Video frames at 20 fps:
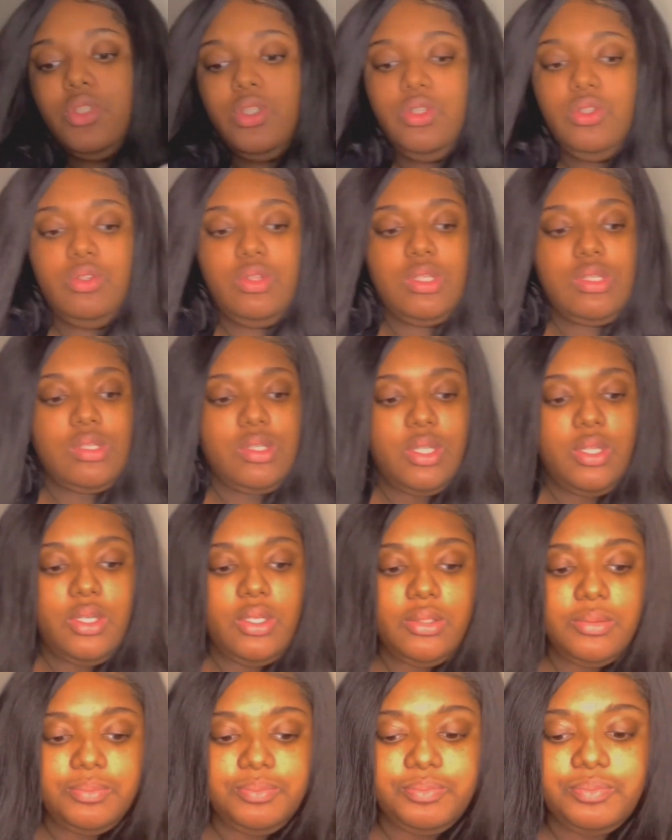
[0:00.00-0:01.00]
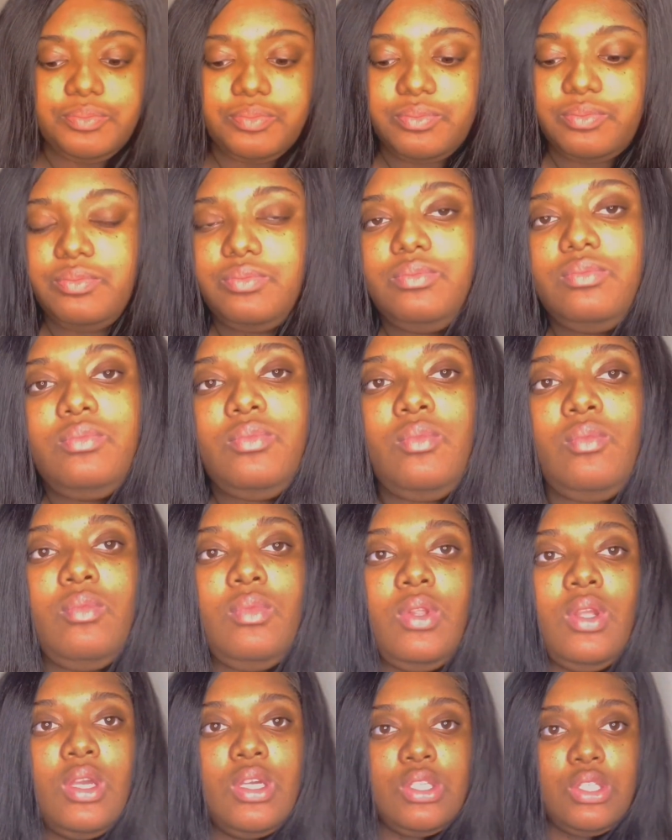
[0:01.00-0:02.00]
do this look.
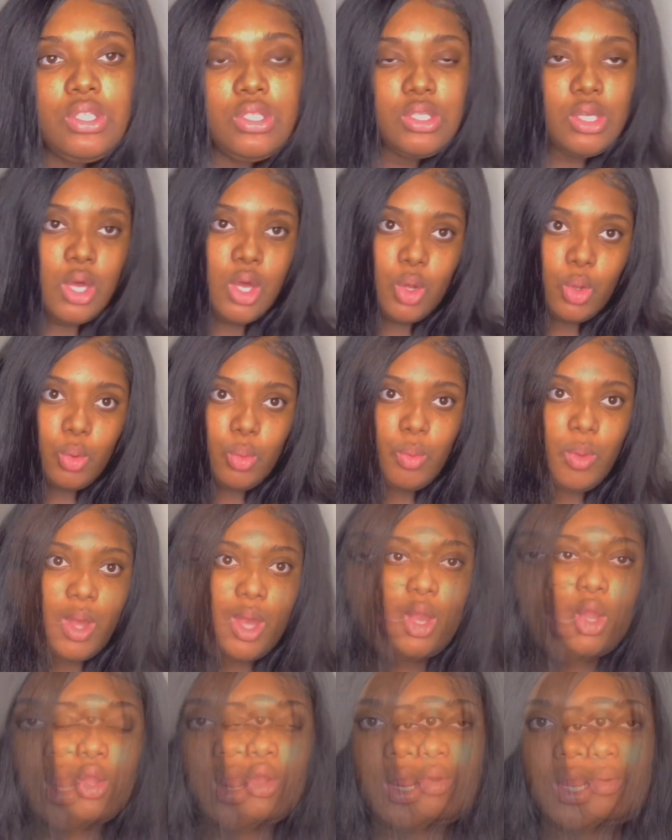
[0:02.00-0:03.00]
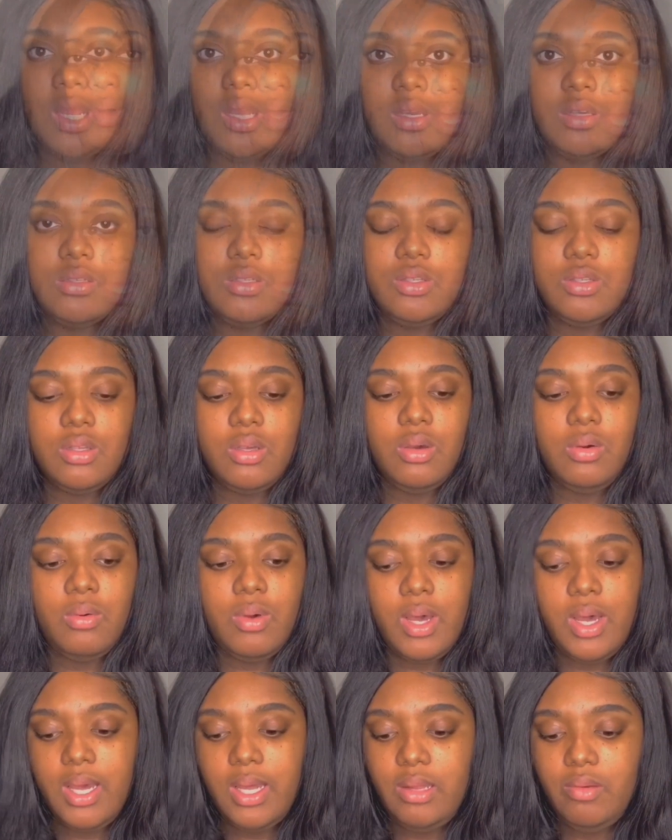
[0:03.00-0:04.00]
So
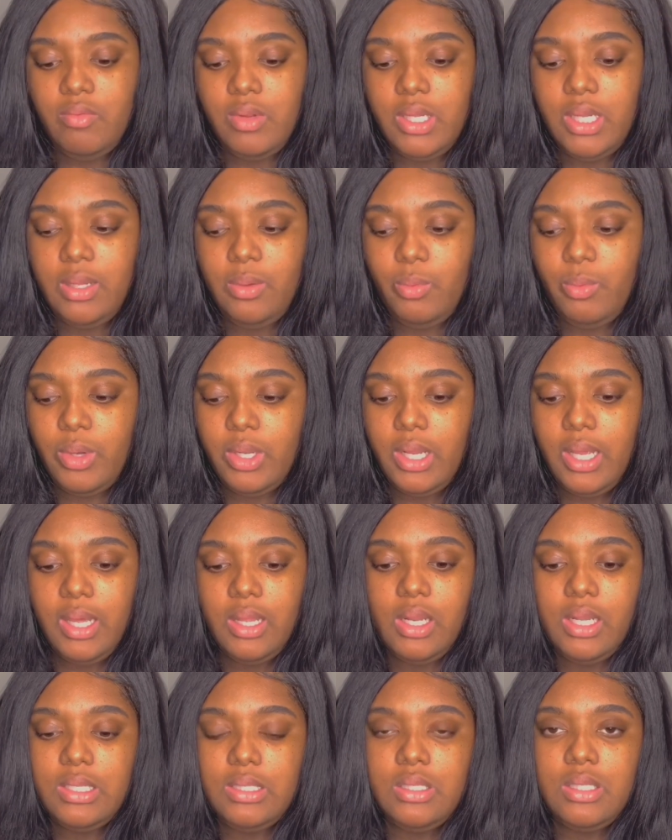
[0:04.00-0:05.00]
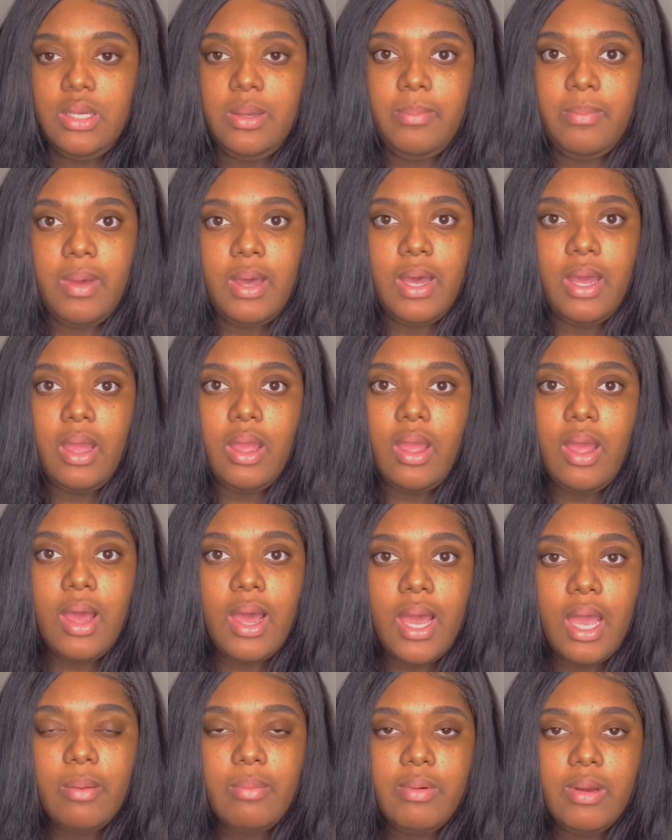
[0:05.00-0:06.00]
I really went ahead and did my
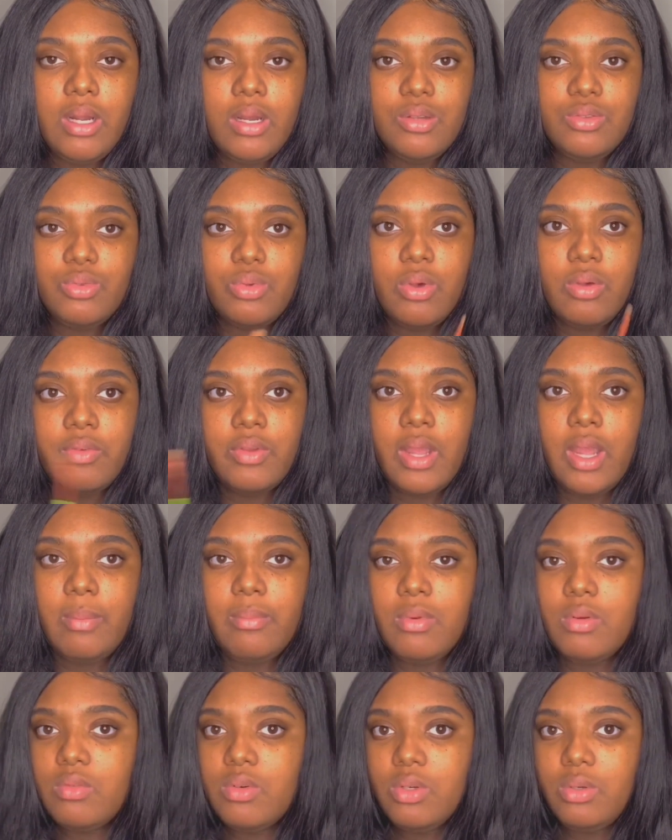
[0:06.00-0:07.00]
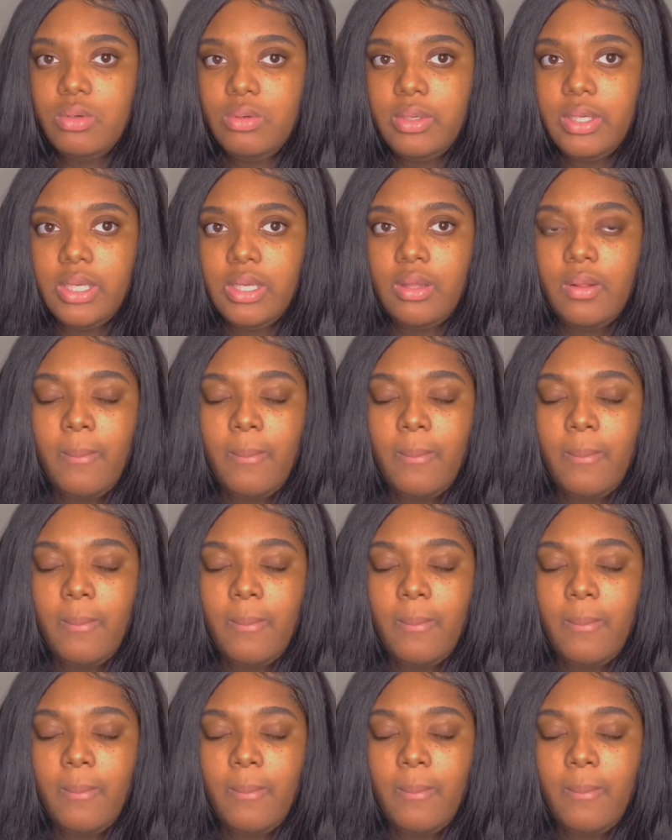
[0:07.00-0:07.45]
eyebrows off camera real quick.